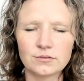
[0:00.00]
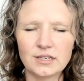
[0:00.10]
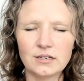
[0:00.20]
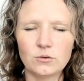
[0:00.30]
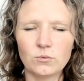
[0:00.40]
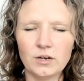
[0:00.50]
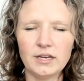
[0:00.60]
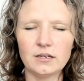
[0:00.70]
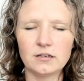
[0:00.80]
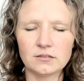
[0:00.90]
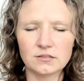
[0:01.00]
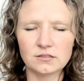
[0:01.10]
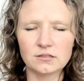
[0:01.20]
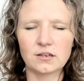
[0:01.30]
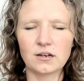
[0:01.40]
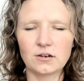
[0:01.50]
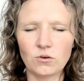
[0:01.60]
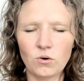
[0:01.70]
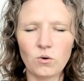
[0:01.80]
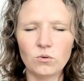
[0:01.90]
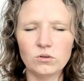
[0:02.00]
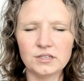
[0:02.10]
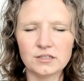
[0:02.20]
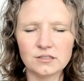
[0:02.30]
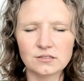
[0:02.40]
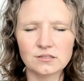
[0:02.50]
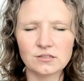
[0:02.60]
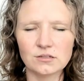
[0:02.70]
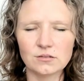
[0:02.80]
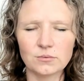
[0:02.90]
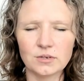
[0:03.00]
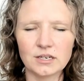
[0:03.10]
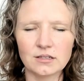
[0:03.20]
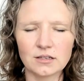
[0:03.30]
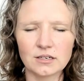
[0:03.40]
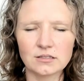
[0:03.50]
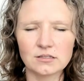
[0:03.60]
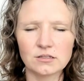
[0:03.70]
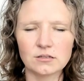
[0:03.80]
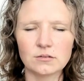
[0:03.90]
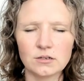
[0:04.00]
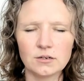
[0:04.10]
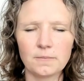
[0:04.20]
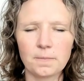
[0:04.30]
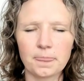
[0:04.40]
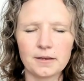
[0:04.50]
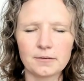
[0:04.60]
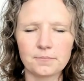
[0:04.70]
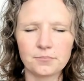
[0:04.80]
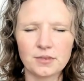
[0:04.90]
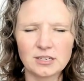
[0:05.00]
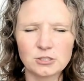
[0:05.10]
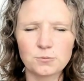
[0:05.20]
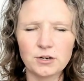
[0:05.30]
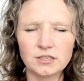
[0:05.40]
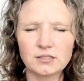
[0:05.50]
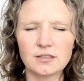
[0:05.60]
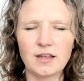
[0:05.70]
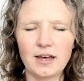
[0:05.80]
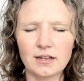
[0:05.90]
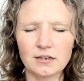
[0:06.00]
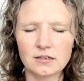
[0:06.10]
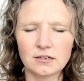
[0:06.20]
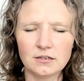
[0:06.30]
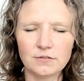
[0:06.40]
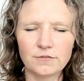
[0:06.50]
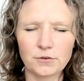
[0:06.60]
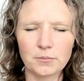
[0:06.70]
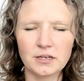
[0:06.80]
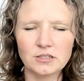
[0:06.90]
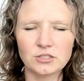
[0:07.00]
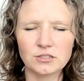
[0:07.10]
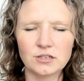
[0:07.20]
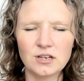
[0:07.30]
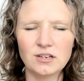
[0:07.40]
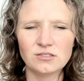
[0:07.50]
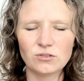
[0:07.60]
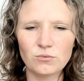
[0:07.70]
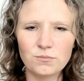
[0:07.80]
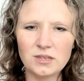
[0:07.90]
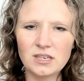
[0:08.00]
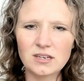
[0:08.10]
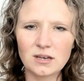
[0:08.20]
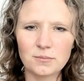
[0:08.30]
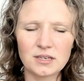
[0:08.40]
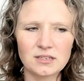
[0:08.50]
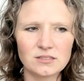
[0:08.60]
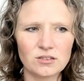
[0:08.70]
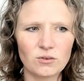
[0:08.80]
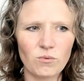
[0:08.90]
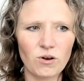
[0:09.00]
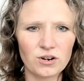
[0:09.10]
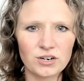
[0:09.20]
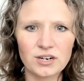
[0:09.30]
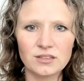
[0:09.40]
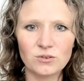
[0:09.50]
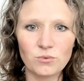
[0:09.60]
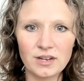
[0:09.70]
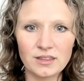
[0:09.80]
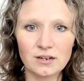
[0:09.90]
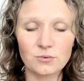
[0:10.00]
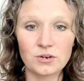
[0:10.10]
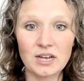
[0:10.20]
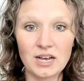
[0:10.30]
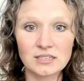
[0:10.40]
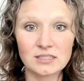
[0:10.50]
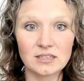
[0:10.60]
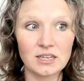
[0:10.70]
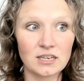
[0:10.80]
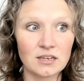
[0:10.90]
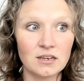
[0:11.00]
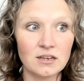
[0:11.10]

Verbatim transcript: In a way, it's got a holiness to the way it likes to um, express that information. So me coming into the water and the way that it reacted, like,